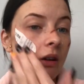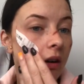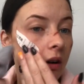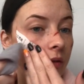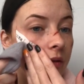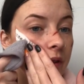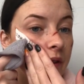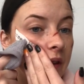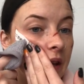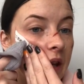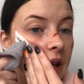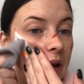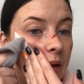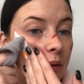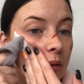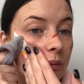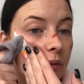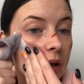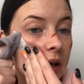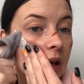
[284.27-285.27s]
Obviously, he
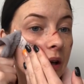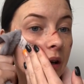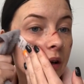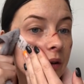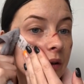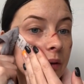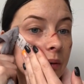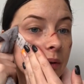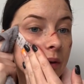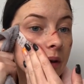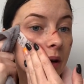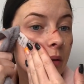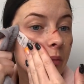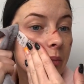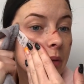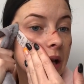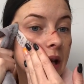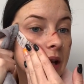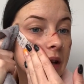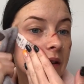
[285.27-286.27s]
was really close to his Aunt
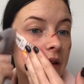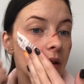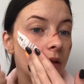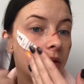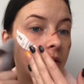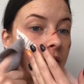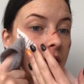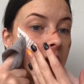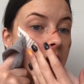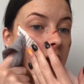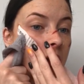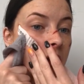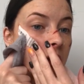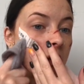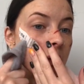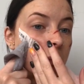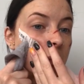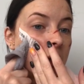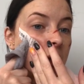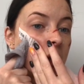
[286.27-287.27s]
Millie, so obviously he's
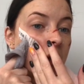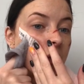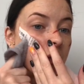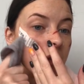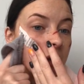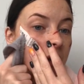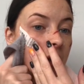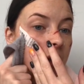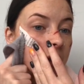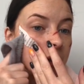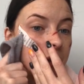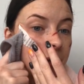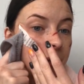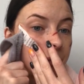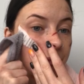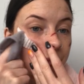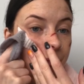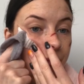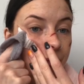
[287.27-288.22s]
going to be devastated.